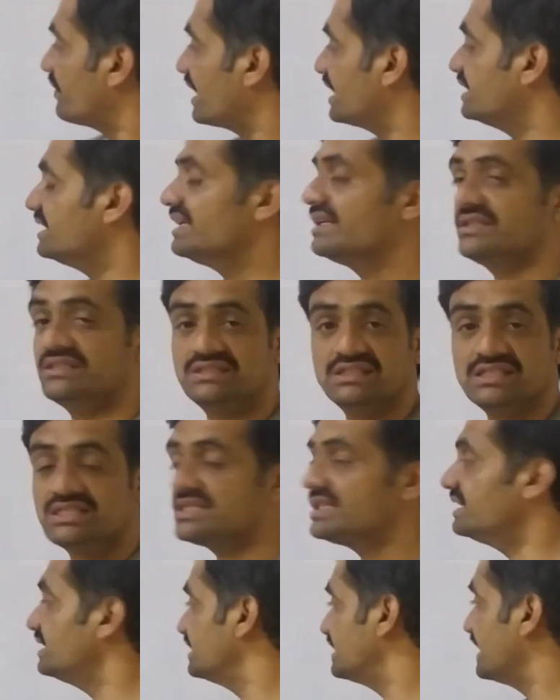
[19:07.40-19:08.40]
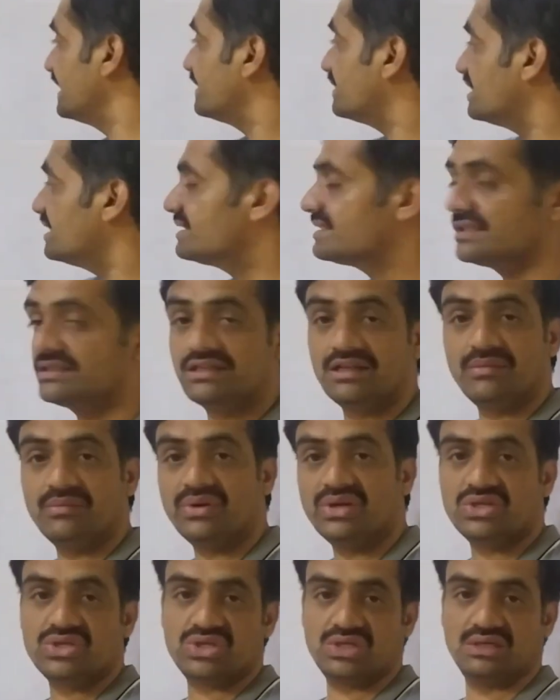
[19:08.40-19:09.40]
to find the resistance at this
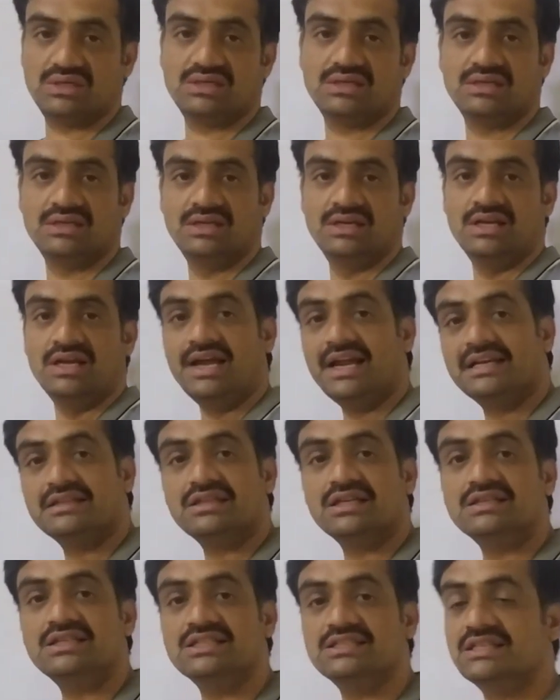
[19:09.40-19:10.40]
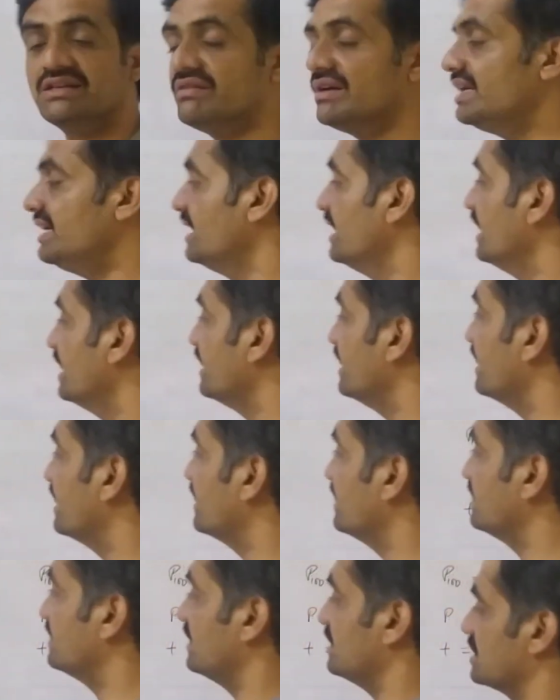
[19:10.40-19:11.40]
temperature at 37
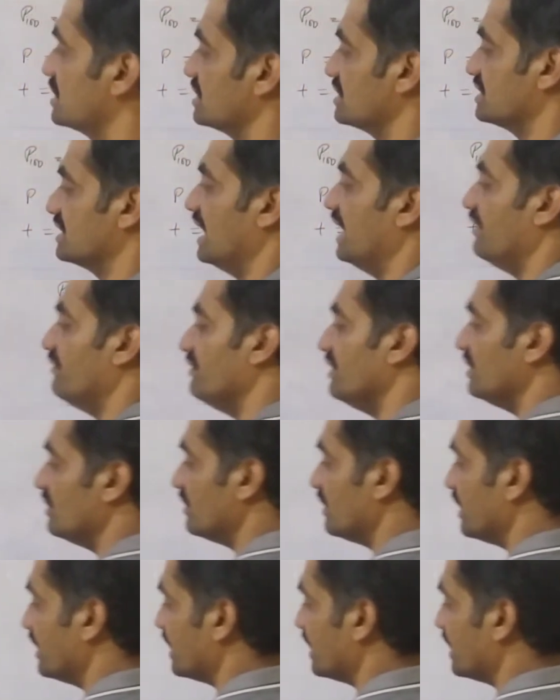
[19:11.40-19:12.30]
degrees Celsius, and we know